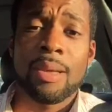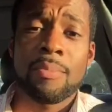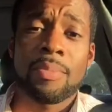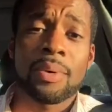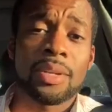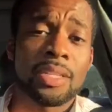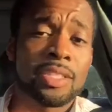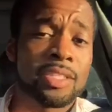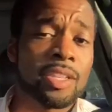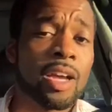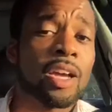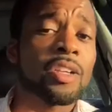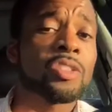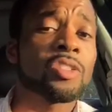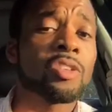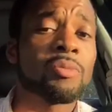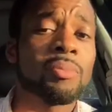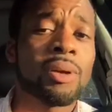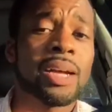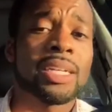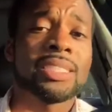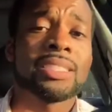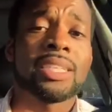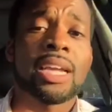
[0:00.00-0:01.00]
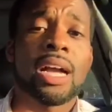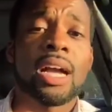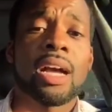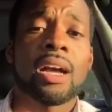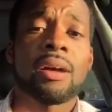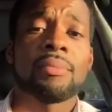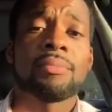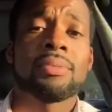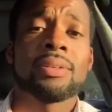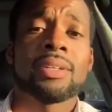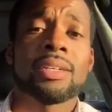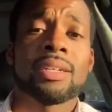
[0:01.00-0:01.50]
But it's also my
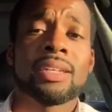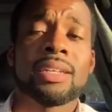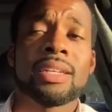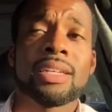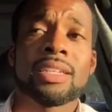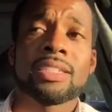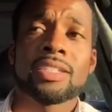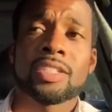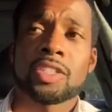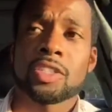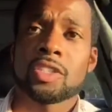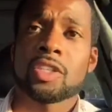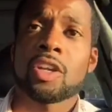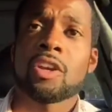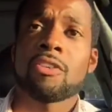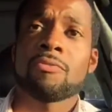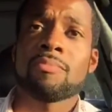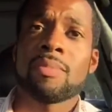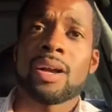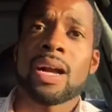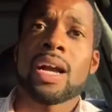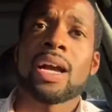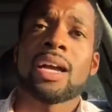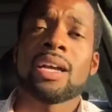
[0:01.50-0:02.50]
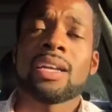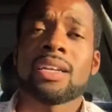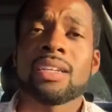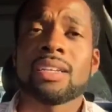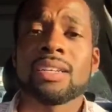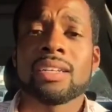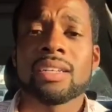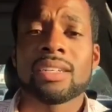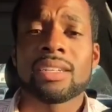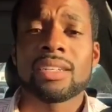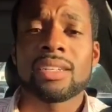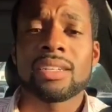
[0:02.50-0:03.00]
job to serve
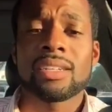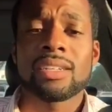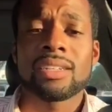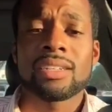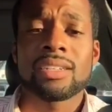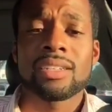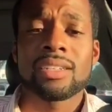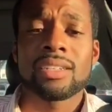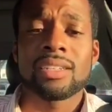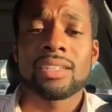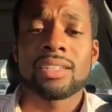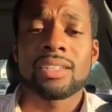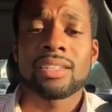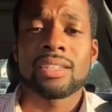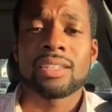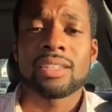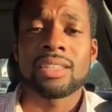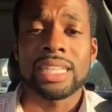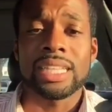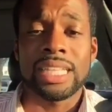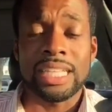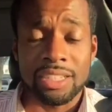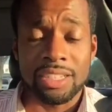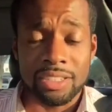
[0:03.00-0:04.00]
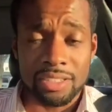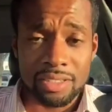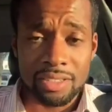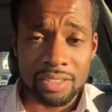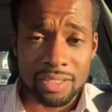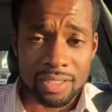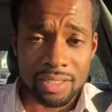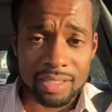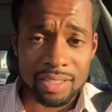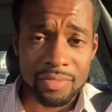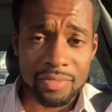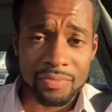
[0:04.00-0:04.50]
my
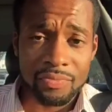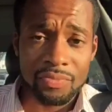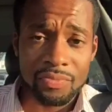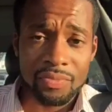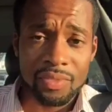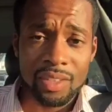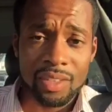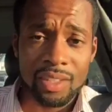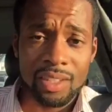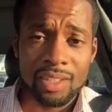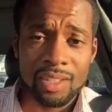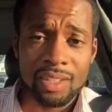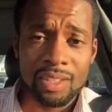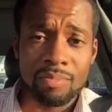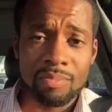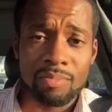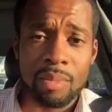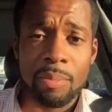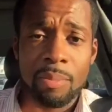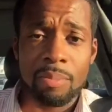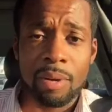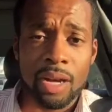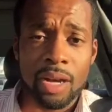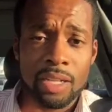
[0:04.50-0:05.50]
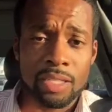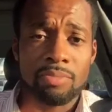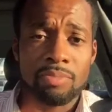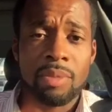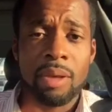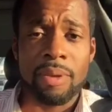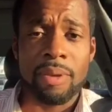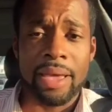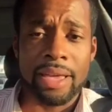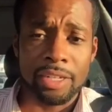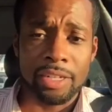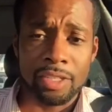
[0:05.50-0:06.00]
leaders, my boss,
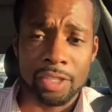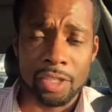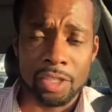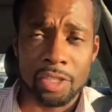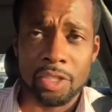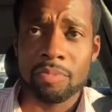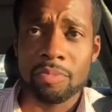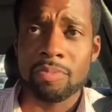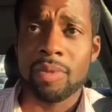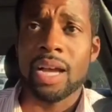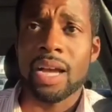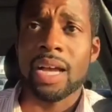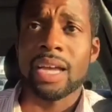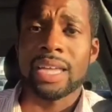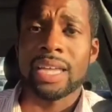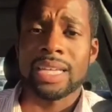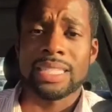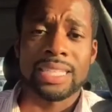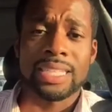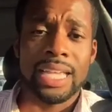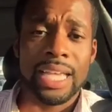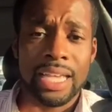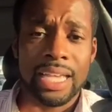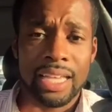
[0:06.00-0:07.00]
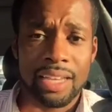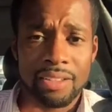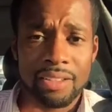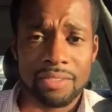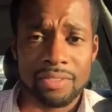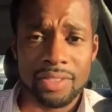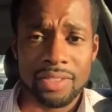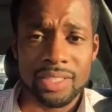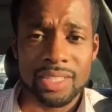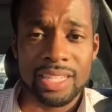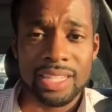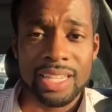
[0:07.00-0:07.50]
my managers, my
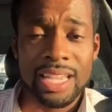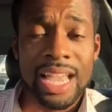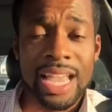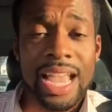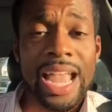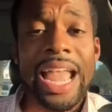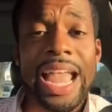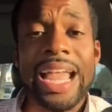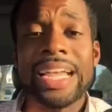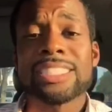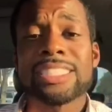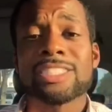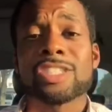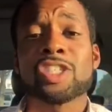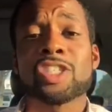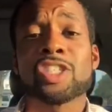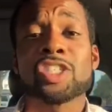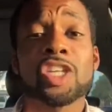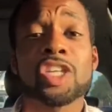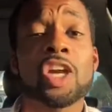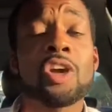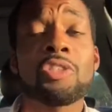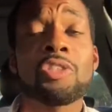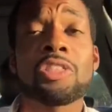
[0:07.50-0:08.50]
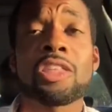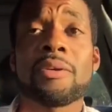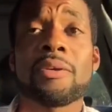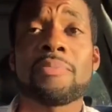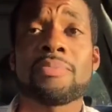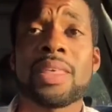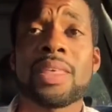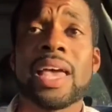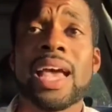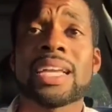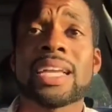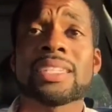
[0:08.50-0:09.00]
executives, and to show
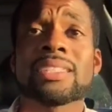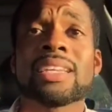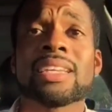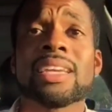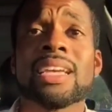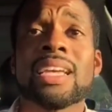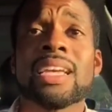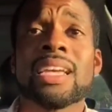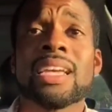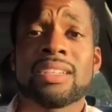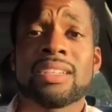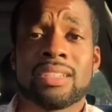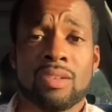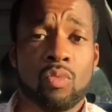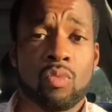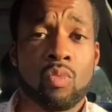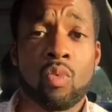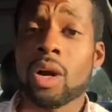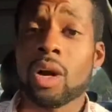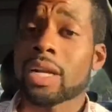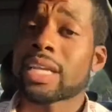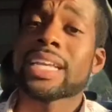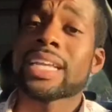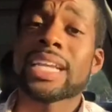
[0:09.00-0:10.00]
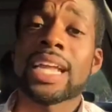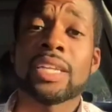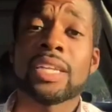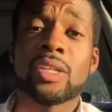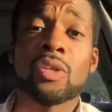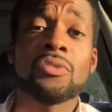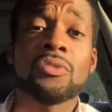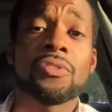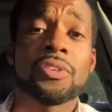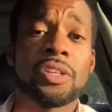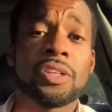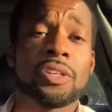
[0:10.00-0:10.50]
them that, what can I
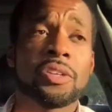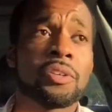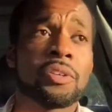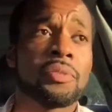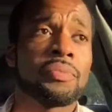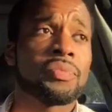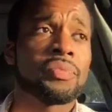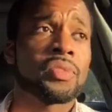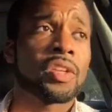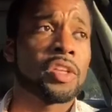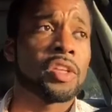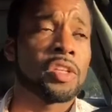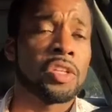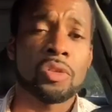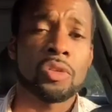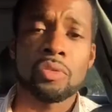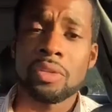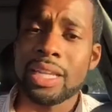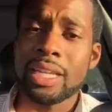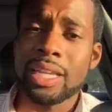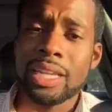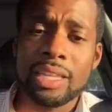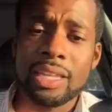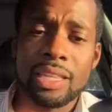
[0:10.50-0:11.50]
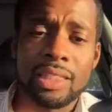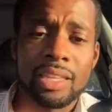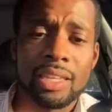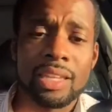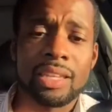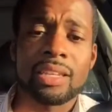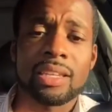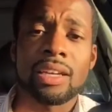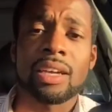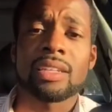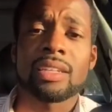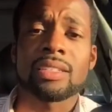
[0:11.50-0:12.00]
do for you? Do you need
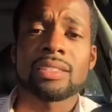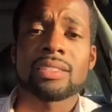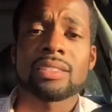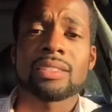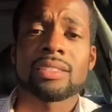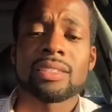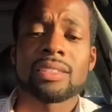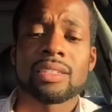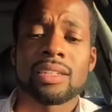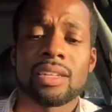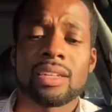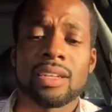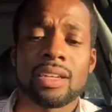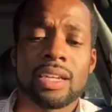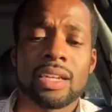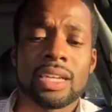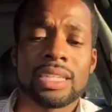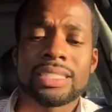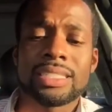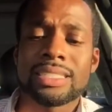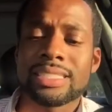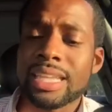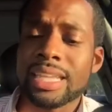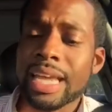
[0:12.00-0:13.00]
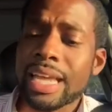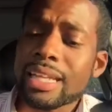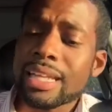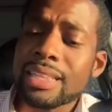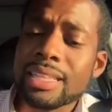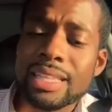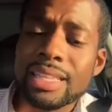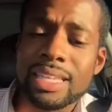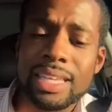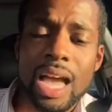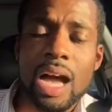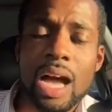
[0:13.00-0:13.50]
anything done?
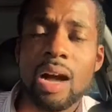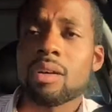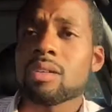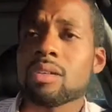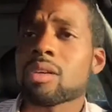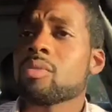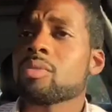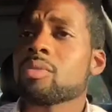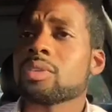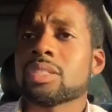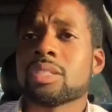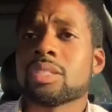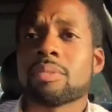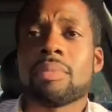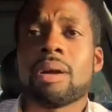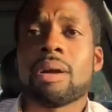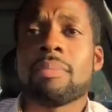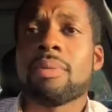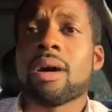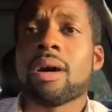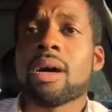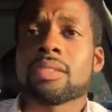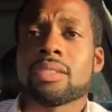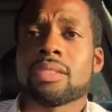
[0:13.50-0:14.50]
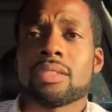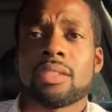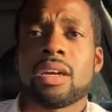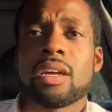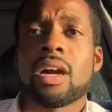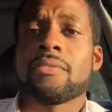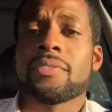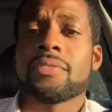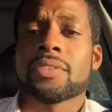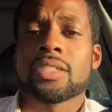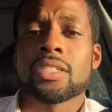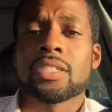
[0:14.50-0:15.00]
Daily, I'll go into my boss's
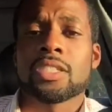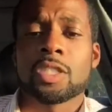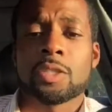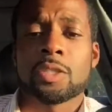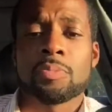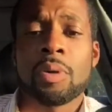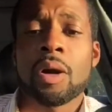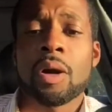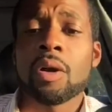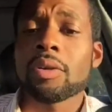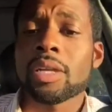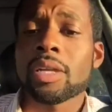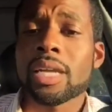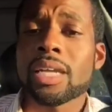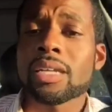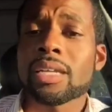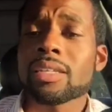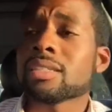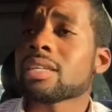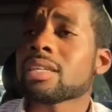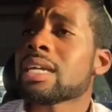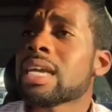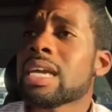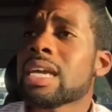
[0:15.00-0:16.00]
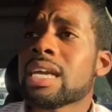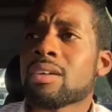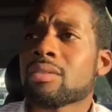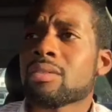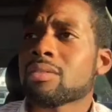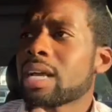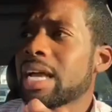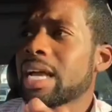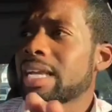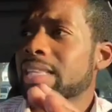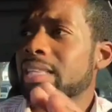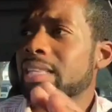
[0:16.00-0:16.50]
office and just poke in
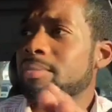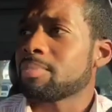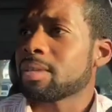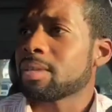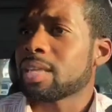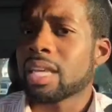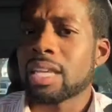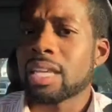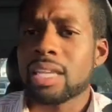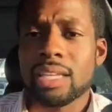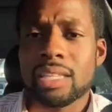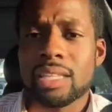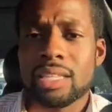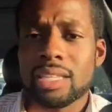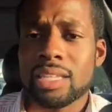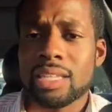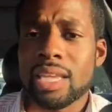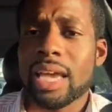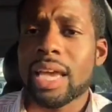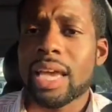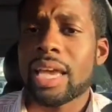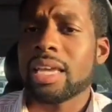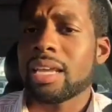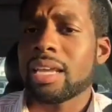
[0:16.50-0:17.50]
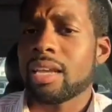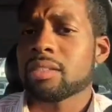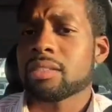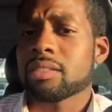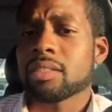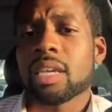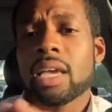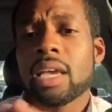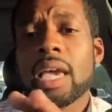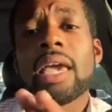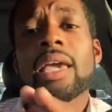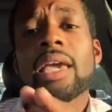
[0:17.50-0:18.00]
at the beginning of the day, and I'll
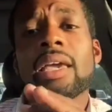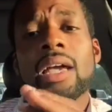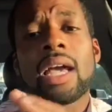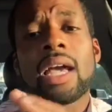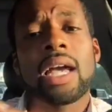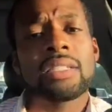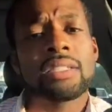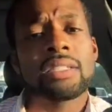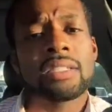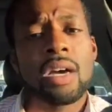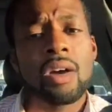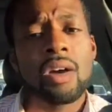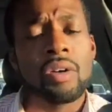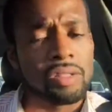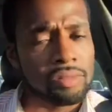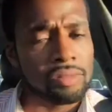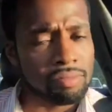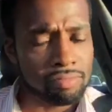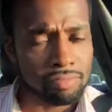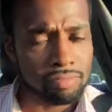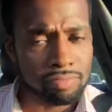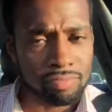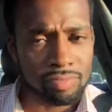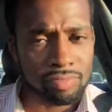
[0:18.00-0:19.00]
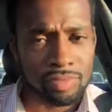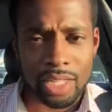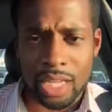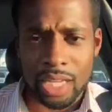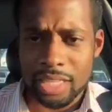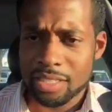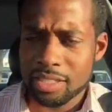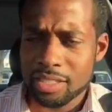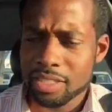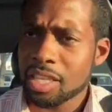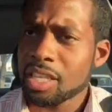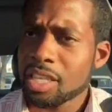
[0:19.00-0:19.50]
say, hey, how's it going?
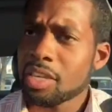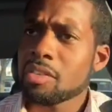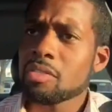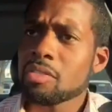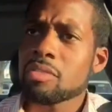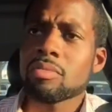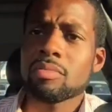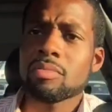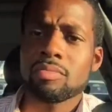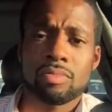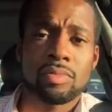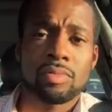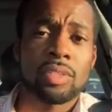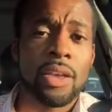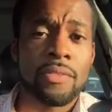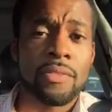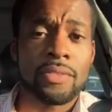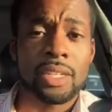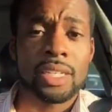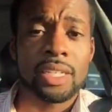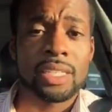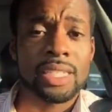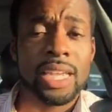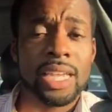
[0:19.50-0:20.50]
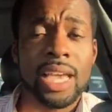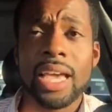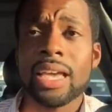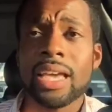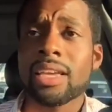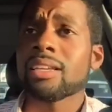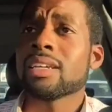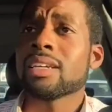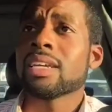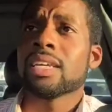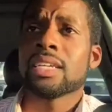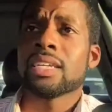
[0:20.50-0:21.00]
Nice to see you. You having a good
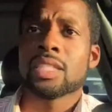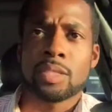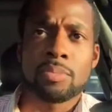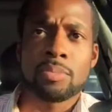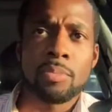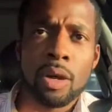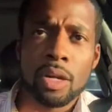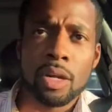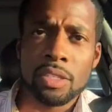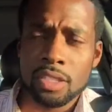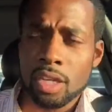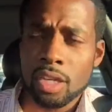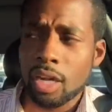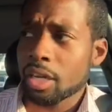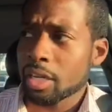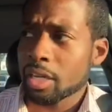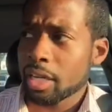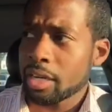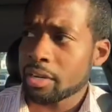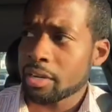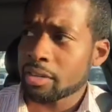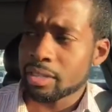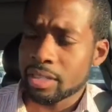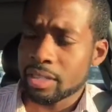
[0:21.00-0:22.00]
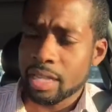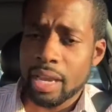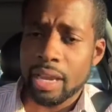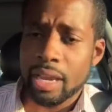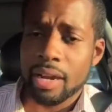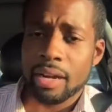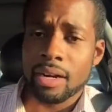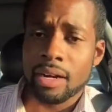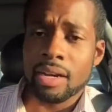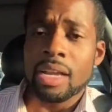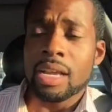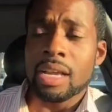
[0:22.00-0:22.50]
day? Small talk here and
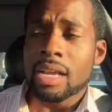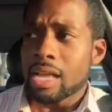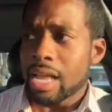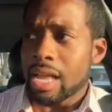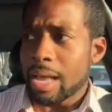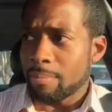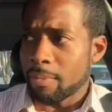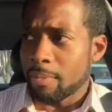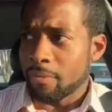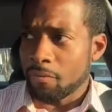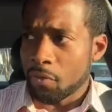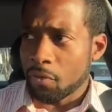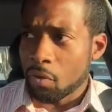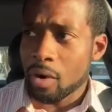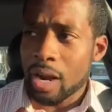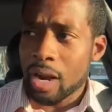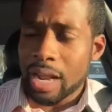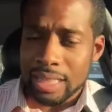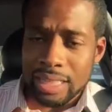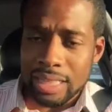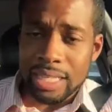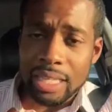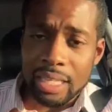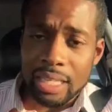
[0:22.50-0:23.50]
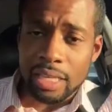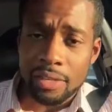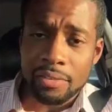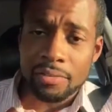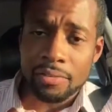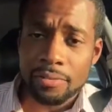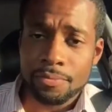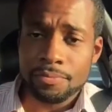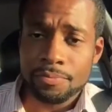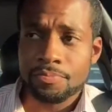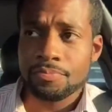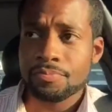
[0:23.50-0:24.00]
there. Before I
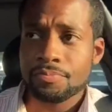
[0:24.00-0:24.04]
leave,